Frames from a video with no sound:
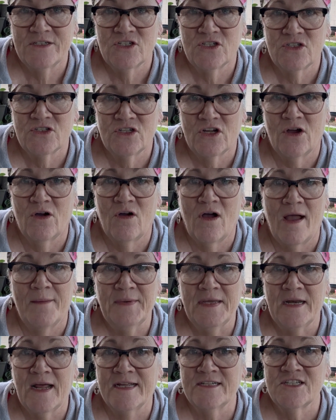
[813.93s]
So
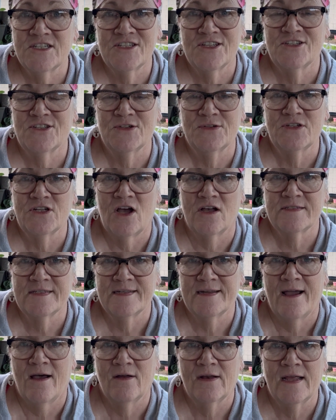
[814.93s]
I just as soon toss
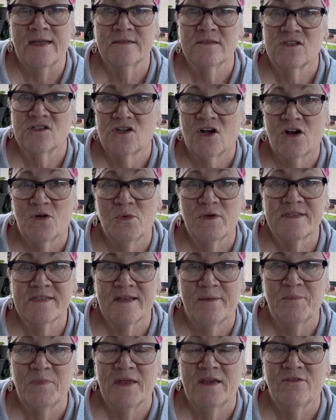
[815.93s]
it out and start with
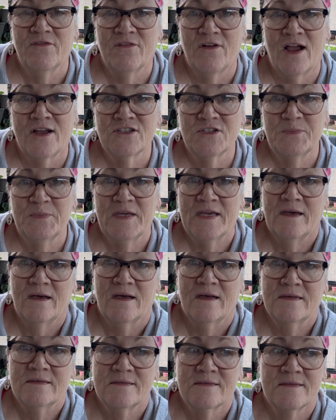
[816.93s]
something fresh,
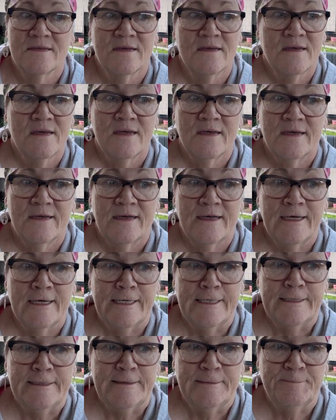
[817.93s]
because
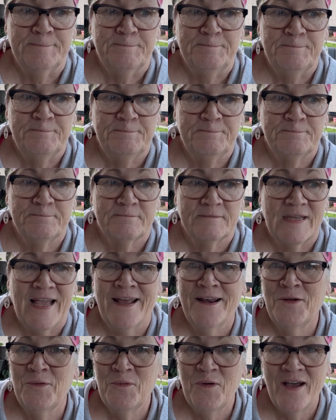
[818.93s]

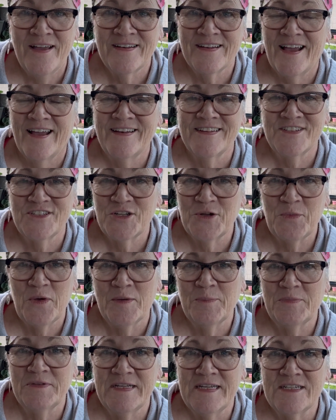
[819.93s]
I just don't
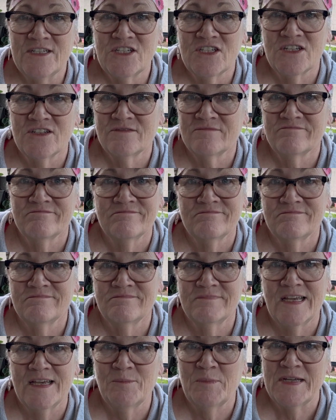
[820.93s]
want bleach
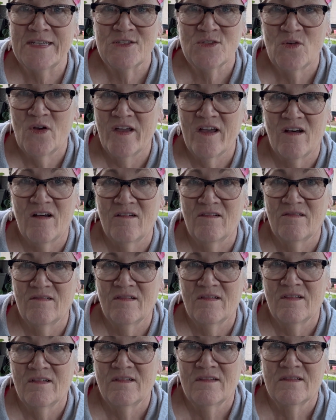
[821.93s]
in my soil,
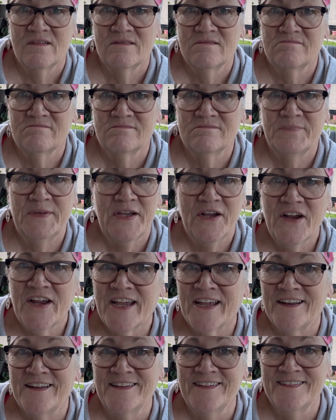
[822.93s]

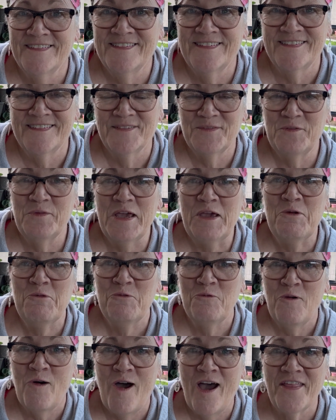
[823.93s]
period. We
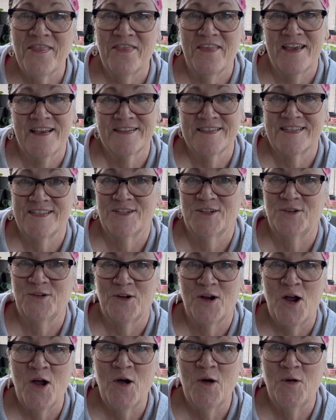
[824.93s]
want things to
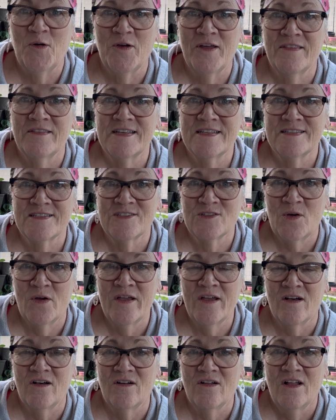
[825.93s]
grow in this
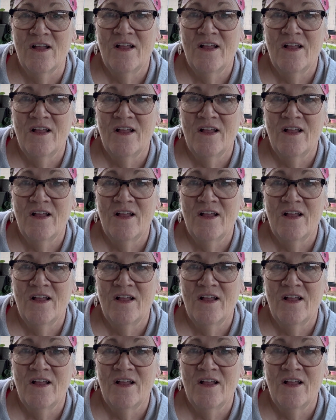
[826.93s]
soil.